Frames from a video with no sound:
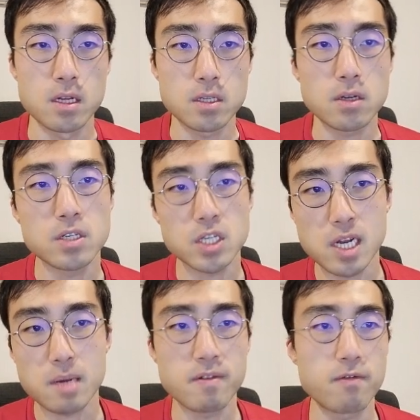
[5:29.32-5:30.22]
So
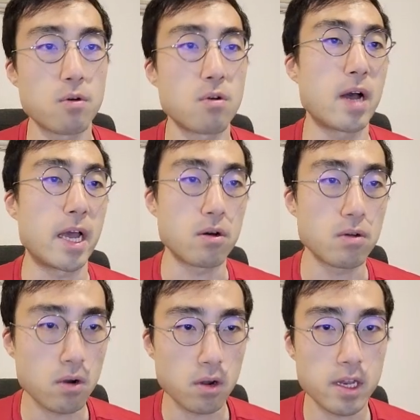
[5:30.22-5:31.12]
just like before, I go
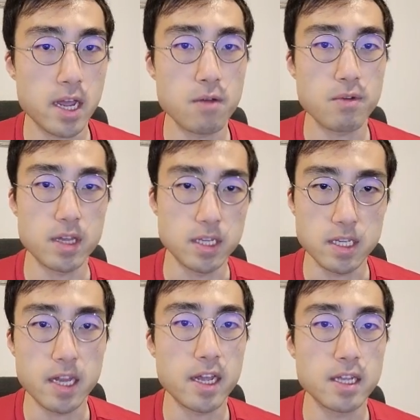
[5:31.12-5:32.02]
on a holiday with these
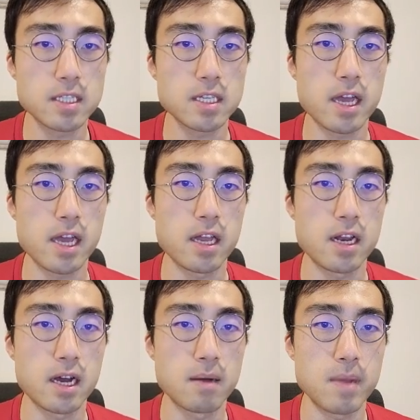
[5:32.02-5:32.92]
settings,
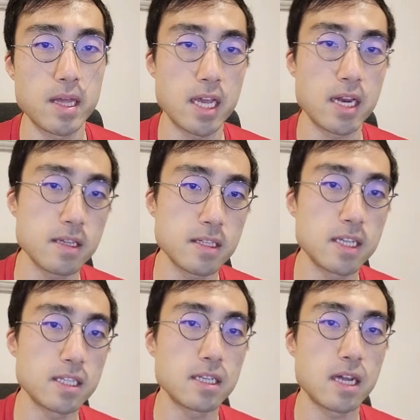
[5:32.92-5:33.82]
and at the end of the
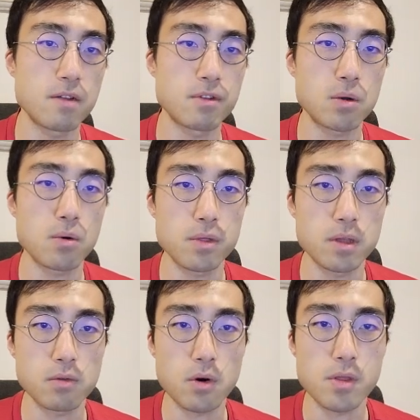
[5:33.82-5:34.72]
season, I record
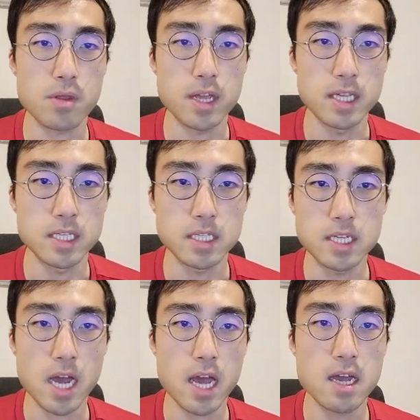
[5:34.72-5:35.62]
the growth in
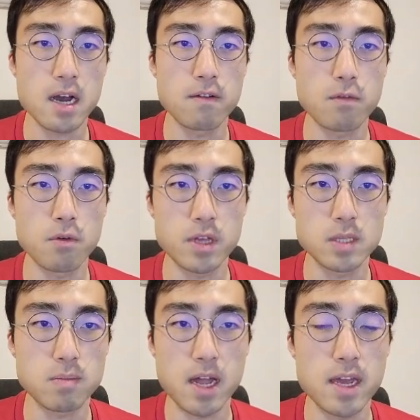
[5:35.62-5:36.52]
CA for
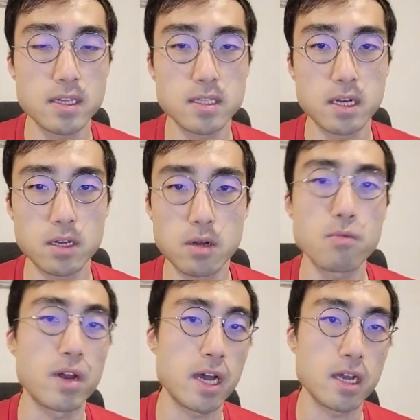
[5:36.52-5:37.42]
these players,
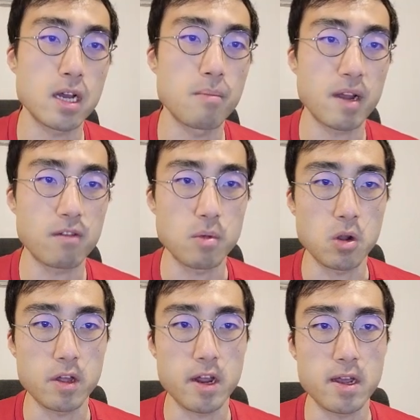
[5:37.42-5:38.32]
when I come back from the
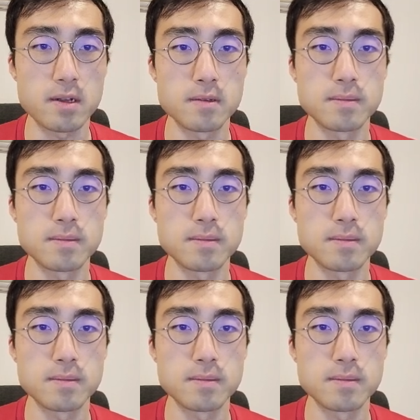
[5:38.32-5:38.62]
holiday.